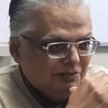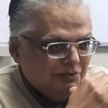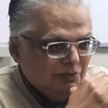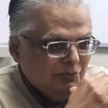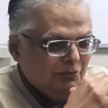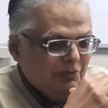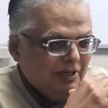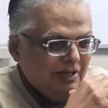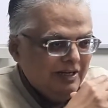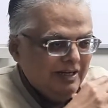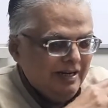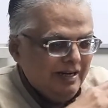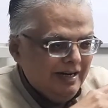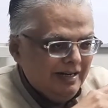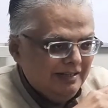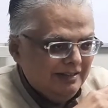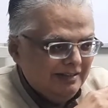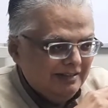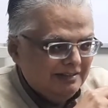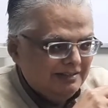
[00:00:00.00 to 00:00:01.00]
to
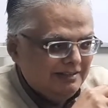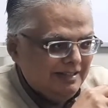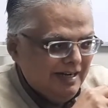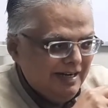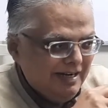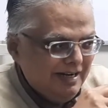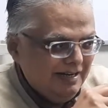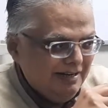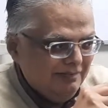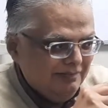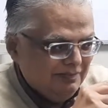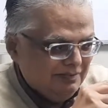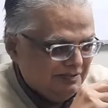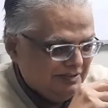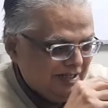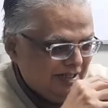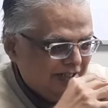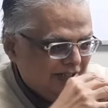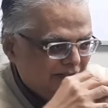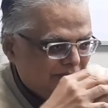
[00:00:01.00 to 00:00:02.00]
create a state of,
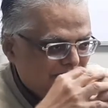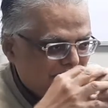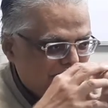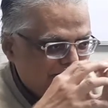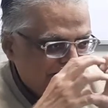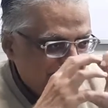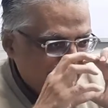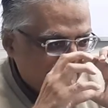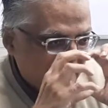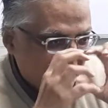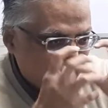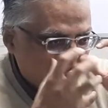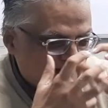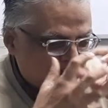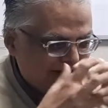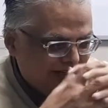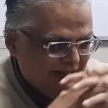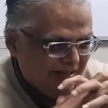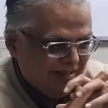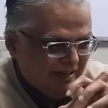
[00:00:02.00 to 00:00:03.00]
state of dreamlike
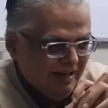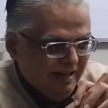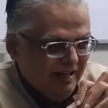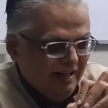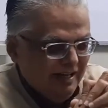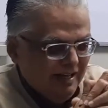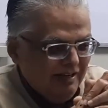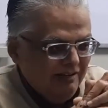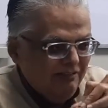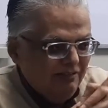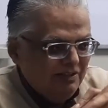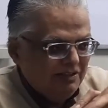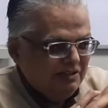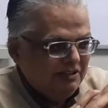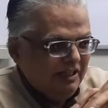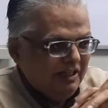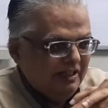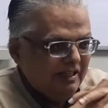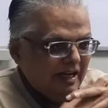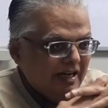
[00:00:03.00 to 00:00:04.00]
state in which
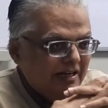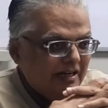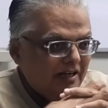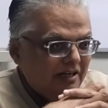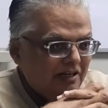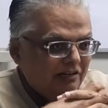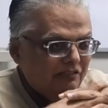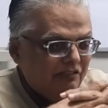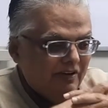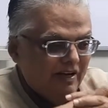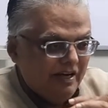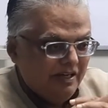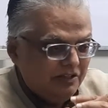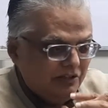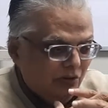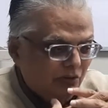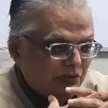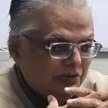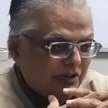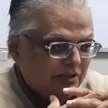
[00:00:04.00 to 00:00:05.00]
they cannot reflect
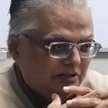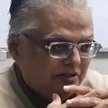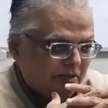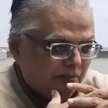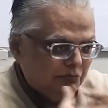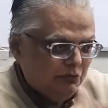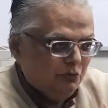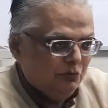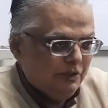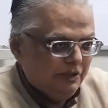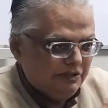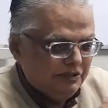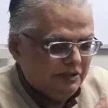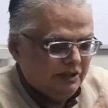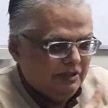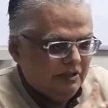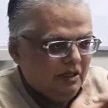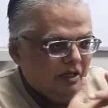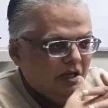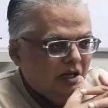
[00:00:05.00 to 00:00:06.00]
on their
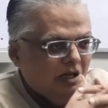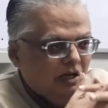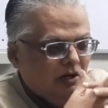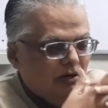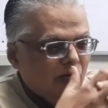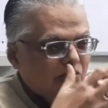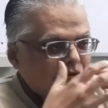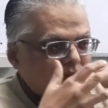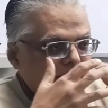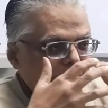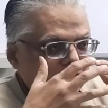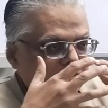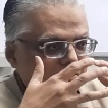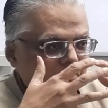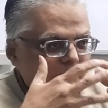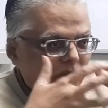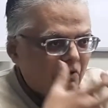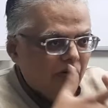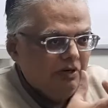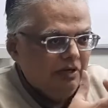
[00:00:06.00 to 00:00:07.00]
subjugation, on their
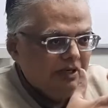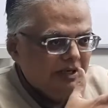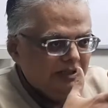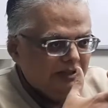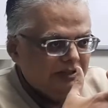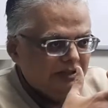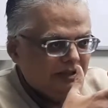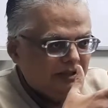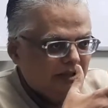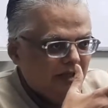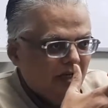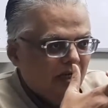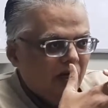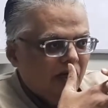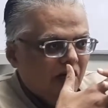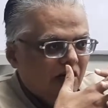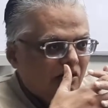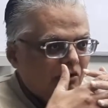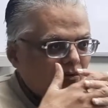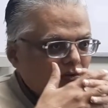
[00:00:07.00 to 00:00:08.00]
subordination,
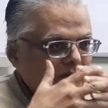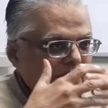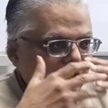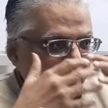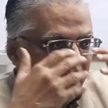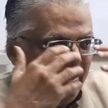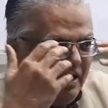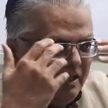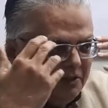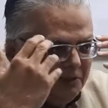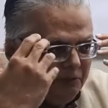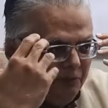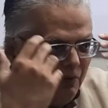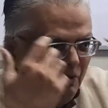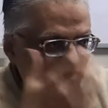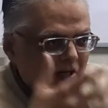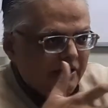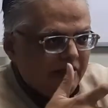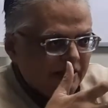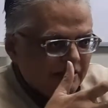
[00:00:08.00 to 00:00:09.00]
on their
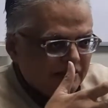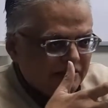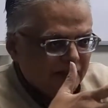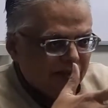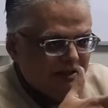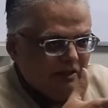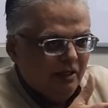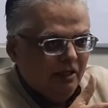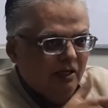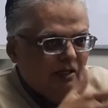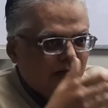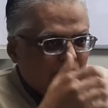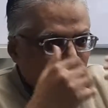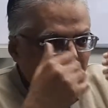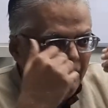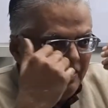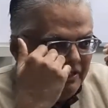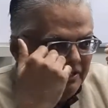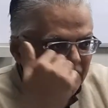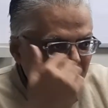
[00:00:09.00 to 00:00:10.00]
exploitation
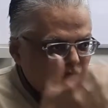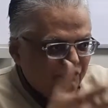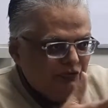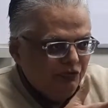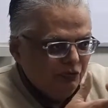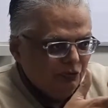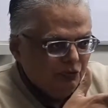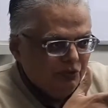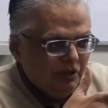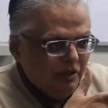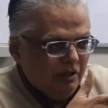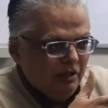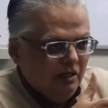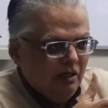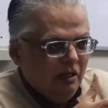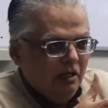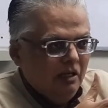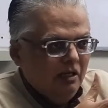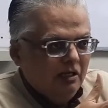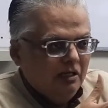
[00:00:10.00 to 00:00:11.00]
by the feudal
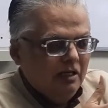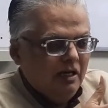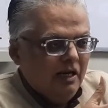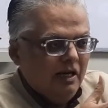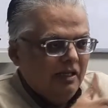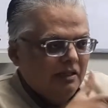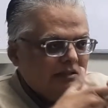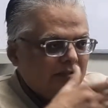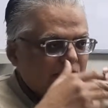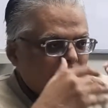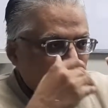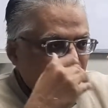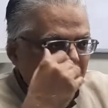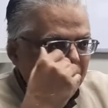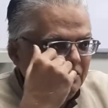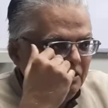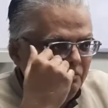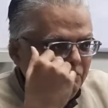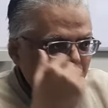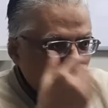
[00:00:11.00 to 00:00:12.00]
class, by
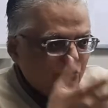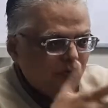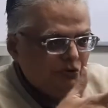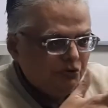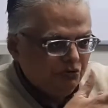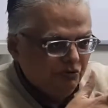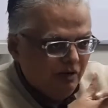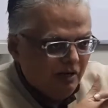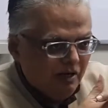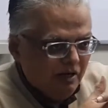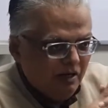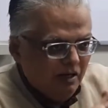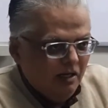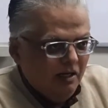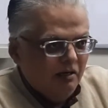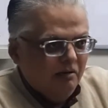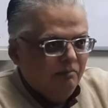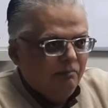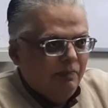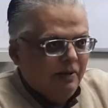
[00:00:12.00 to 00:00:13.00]
the bourgeois,
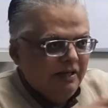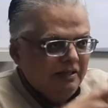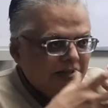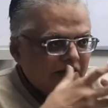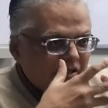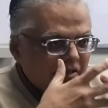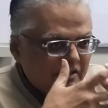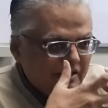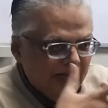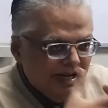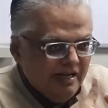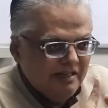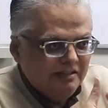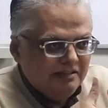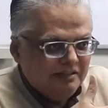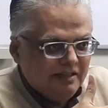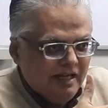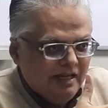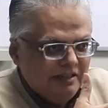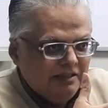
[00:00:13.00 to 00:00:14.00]
by the
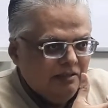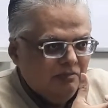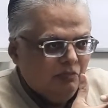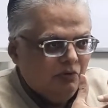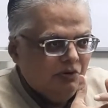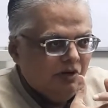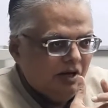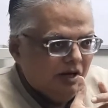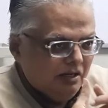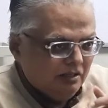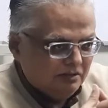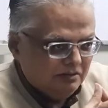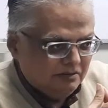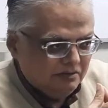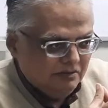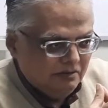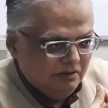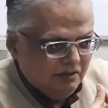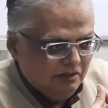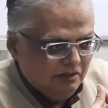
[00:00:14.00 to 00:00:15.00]
kings and the monarchs.